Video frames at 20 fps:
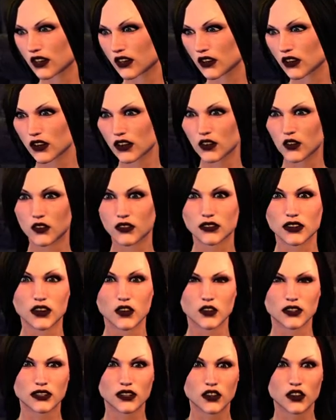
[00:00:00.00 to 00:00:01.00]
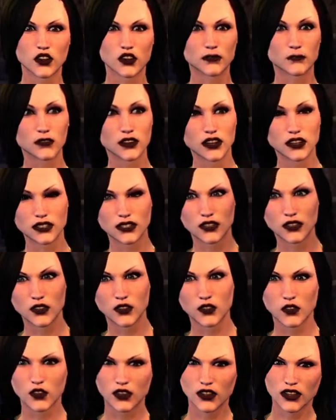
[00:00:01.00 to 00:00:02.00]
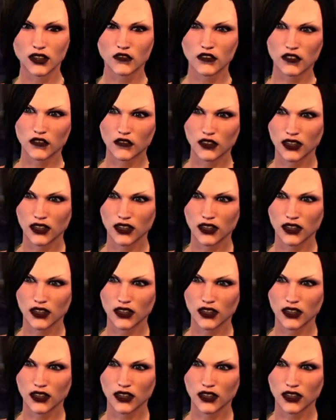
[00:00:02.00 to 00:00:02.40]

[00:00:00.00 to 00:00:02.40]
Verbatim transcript: It allows the wielder's mind to travel